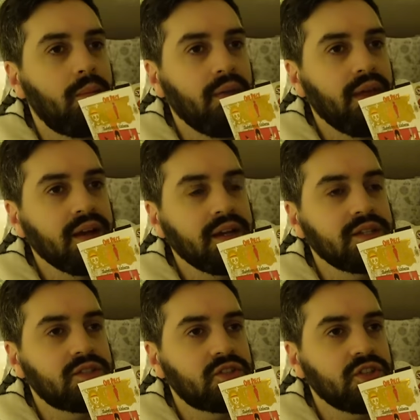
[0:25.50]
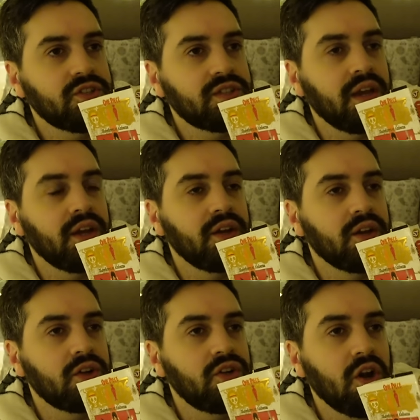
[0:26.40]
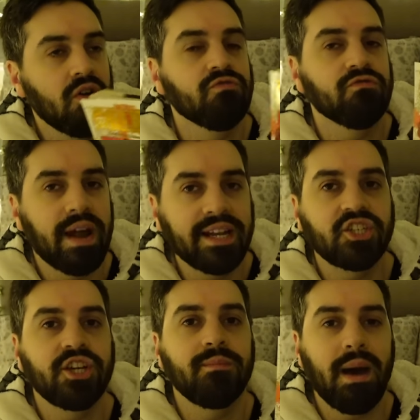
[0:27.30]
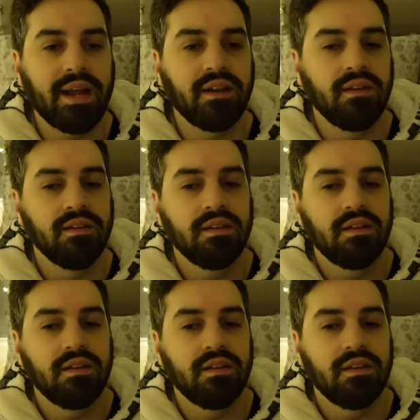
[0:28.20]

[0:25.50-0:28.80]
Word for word: but that is just a gut-wrenching panel